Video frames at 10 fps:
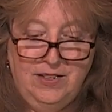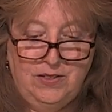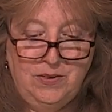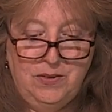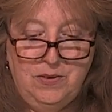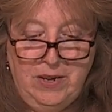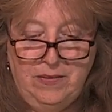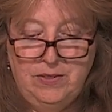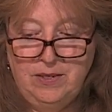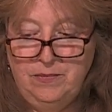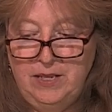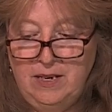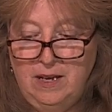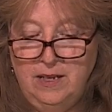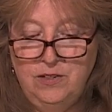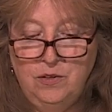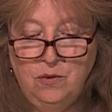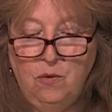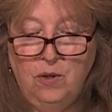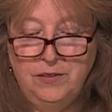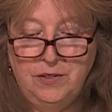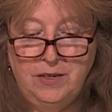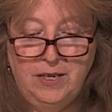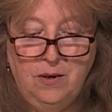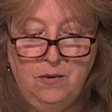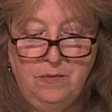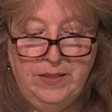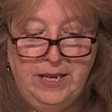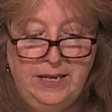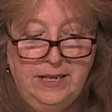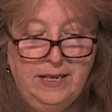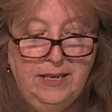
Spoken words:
So you have something on your altar at home then